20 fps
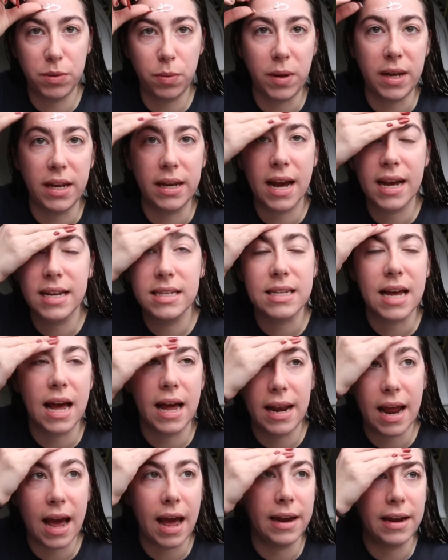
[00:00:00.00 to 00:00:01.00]
between
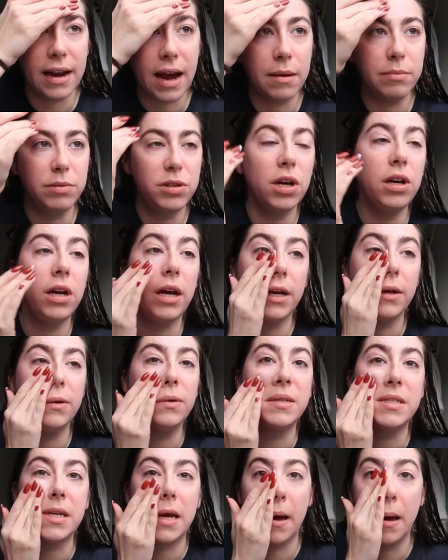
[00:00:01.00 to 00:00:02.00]
Hassan and Abdullah,
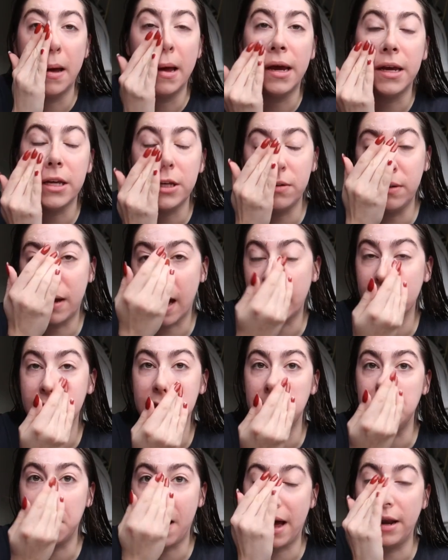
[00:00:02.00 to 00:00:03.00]
who is a
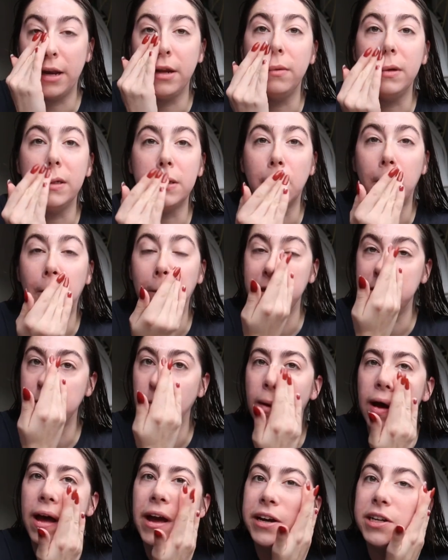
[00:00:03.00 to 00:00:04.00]
Ugandan man who he's always
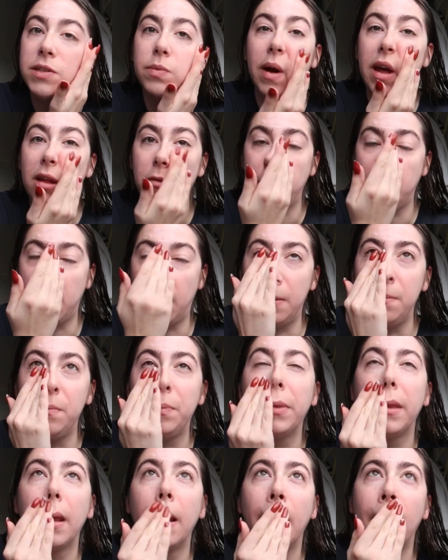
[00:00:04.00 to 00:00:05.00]
worked with, but
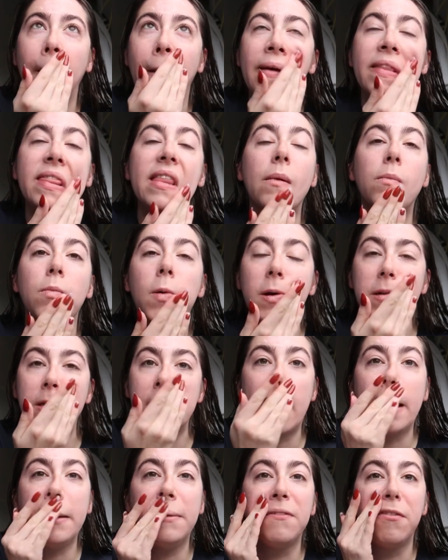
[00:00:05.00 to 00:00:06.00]
that was
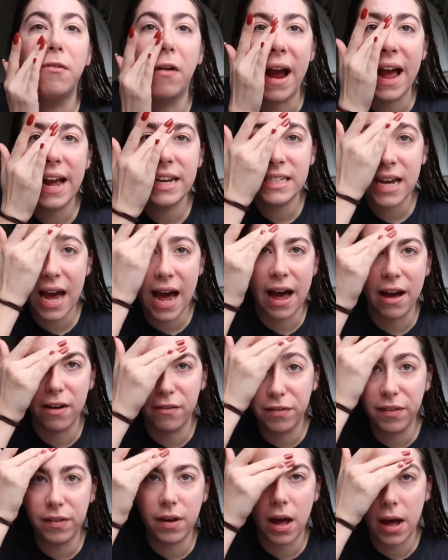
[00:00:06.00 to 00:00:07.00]
kind of rare to
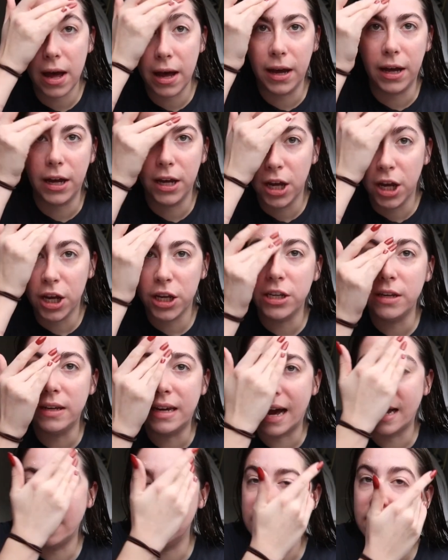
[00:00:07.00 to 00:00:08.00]
have a
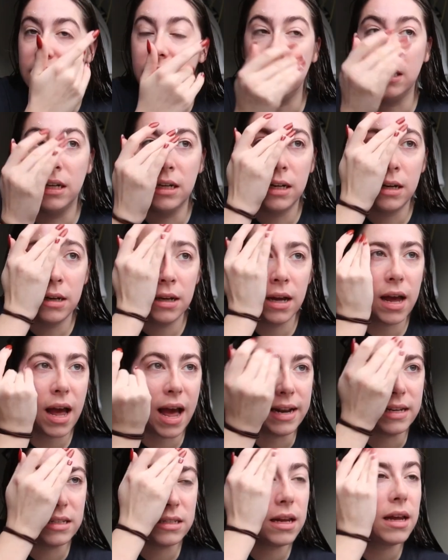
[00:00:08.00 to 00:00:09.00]
Ugandan
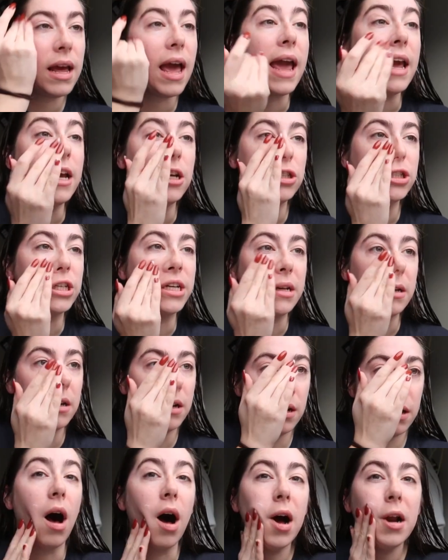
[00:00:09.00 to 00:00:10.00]
and Asian
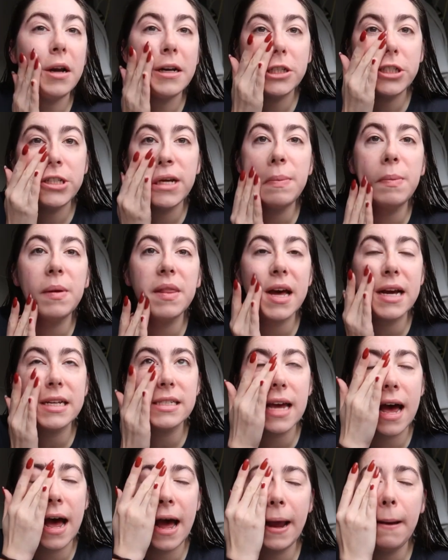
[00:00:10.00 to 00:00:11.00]
partnership at
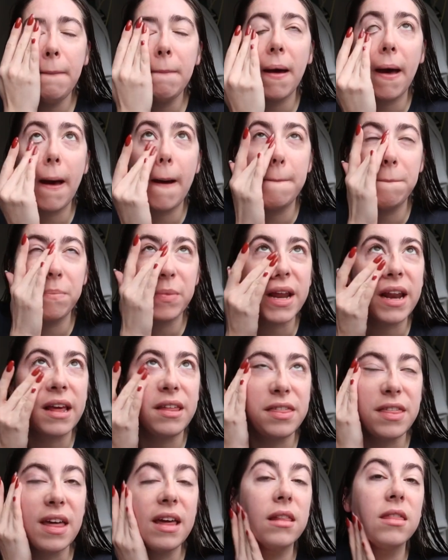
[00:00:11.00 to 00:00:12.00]
that time, um, and I
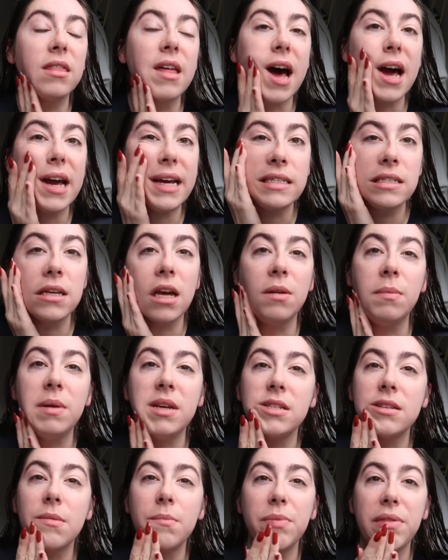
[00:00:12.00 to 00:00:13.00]
think that is going to
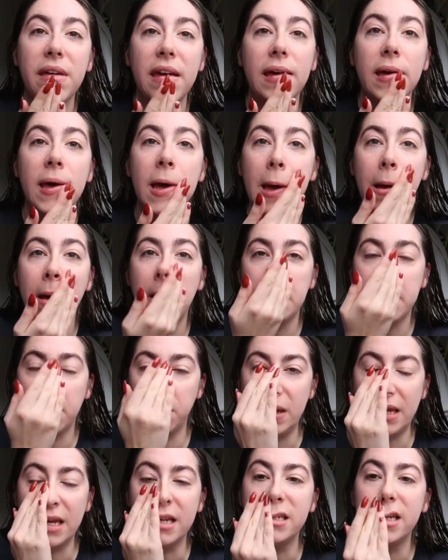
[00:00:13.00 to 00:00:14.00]
be something that
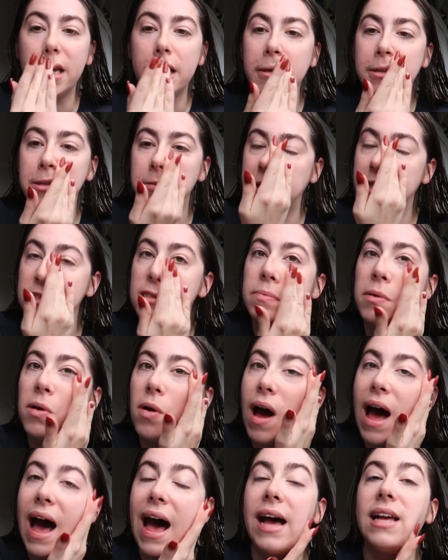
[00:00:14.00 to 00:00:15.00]
we continue to
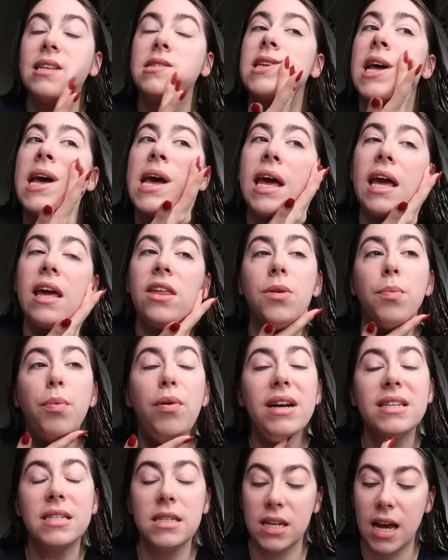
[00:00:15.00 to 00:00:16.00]
explore as in the
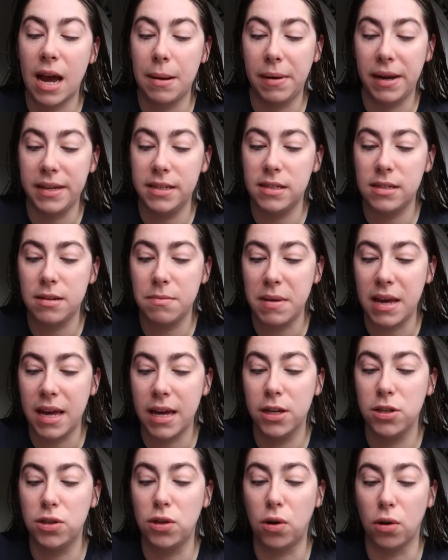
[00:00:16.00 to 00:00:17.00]
present timeline
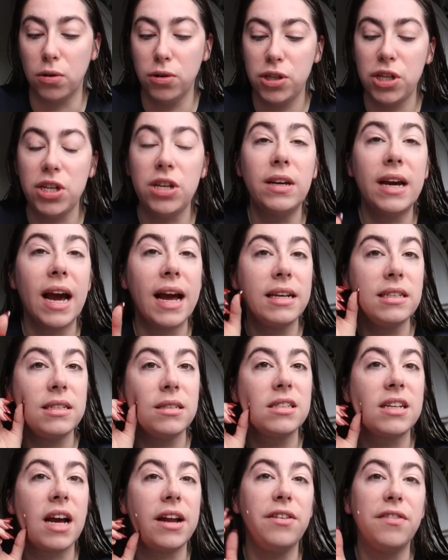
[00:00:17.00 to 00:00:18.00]
Samir has gone to Uganda
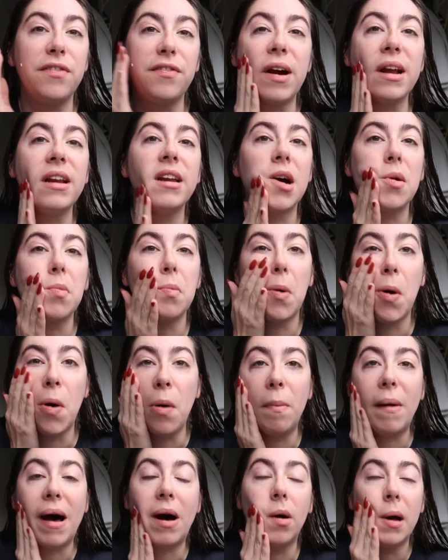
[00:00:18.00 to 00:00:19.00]
to kind of find out
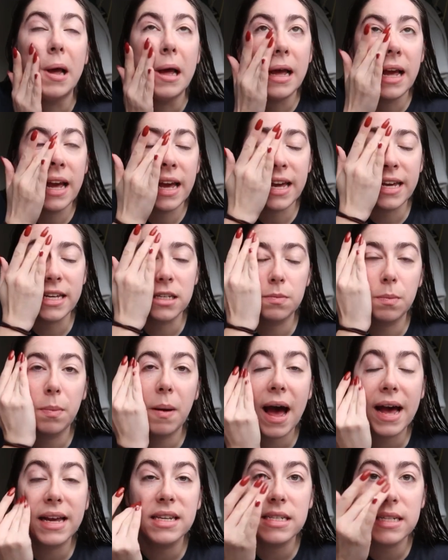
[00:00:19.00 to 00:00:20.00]
more about his
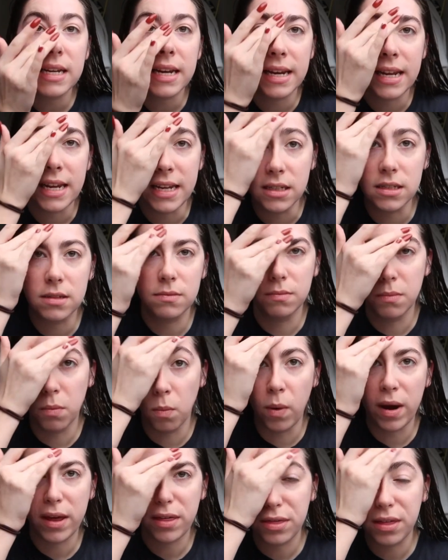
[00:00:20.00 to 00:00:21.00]
past, and he's
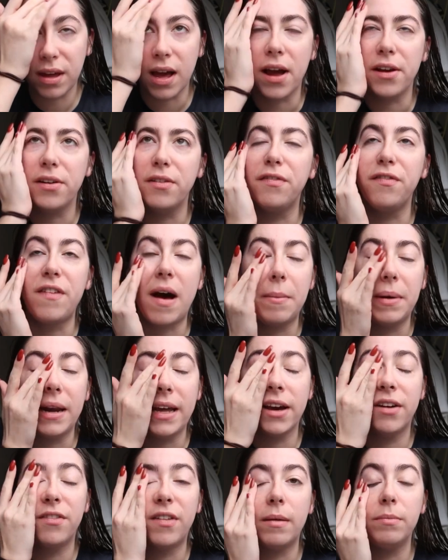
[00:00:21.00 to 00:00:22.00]
with the kind of
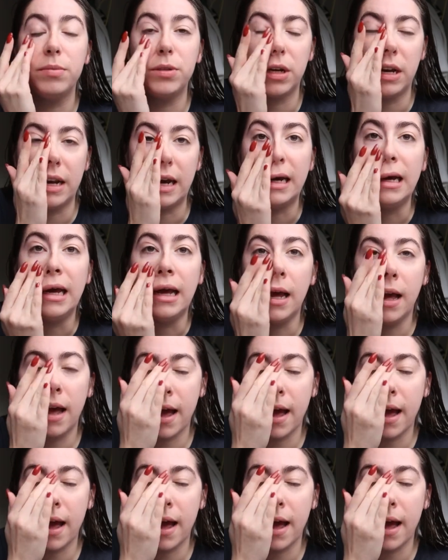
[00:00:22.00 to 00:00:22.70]
family of Abdullah